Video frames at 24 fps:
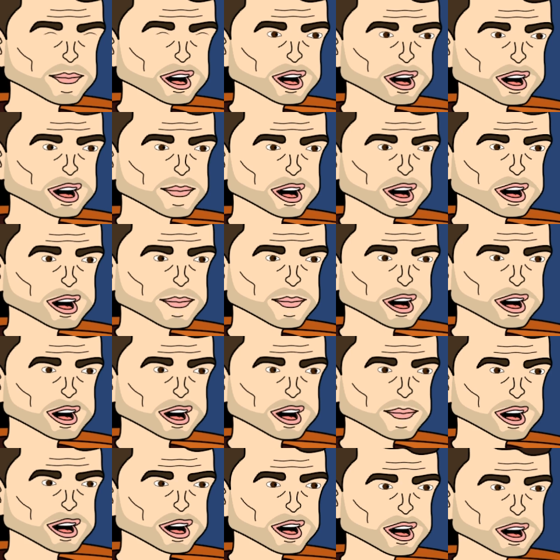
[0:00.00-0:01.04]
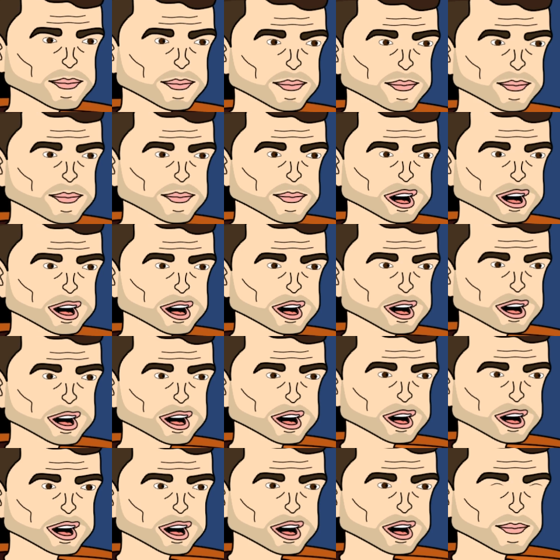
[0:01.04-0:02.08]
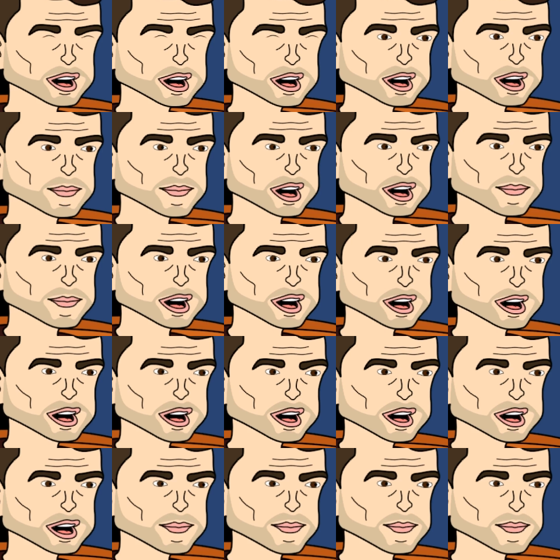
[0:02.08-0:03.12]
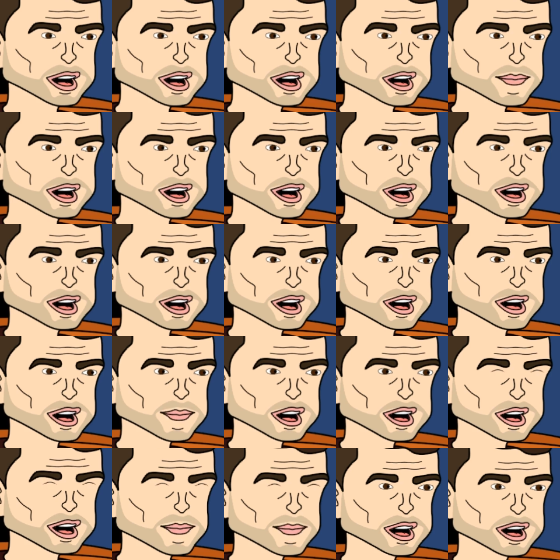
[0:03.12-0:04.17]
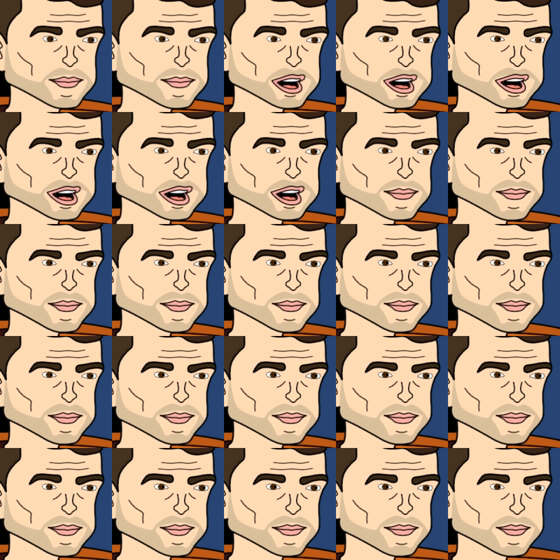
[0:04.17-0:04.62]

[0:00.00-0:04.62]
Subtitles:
It goes even quicker. You find something that's $3 there. You see that's selling consistently.